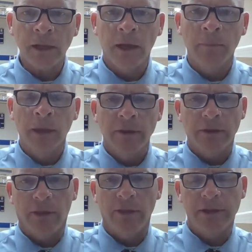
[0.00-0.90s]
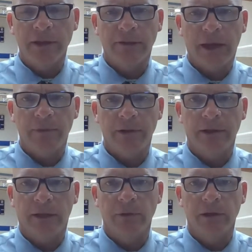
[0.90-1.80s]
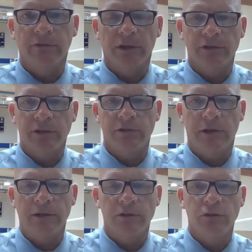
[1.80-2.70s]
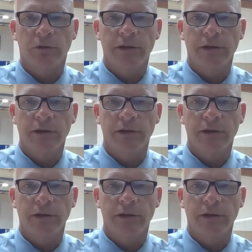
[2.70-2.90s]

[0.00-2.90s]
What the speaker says: The other thing that's happening next week for our sixth graders who